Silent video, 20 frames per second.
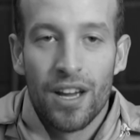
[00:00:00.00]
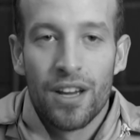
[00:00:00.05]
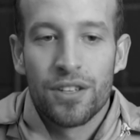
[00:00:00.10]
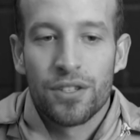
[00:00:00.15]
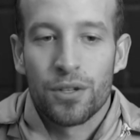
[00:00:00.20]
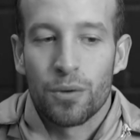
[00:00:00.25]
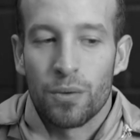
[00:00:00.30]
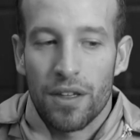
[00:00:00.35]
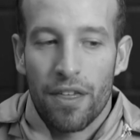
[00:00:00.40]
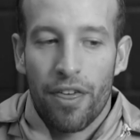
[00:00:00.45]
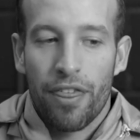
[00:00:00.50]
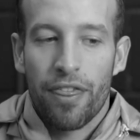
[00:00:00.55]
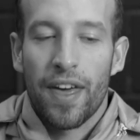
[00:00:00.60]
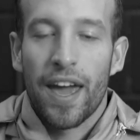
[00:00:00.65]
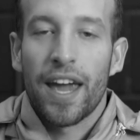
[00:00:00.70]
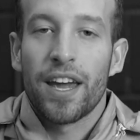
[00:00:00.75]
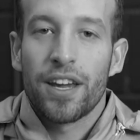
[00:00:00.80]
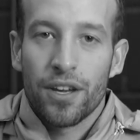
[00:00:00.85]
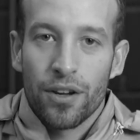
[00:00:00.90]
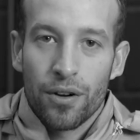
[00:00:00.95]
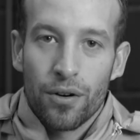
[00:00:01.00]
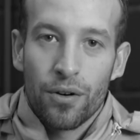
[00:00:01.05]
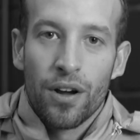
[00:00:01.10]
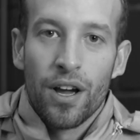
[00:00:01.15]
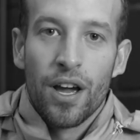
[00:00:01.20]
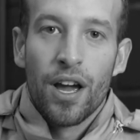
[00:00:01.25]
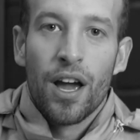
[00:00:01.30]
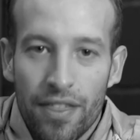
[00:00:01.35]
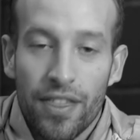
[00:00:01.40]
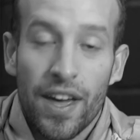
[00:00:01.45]
So we thank you.
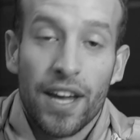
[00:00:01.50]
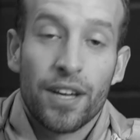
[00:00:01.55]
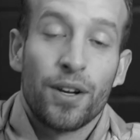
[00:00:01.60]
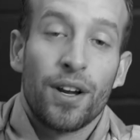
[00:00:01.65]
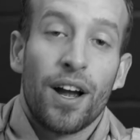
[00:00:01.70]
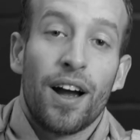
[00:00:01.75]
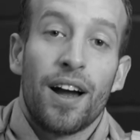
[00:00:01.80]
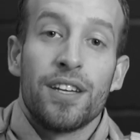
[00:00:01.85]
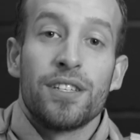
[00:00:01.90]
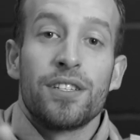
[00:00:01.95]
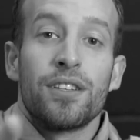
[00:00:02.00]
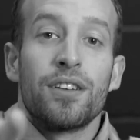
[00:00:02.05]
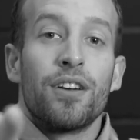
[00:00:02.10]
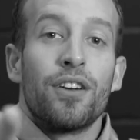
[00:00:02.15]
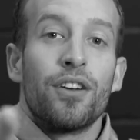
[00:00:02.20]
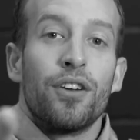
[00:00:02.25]
Thank you guys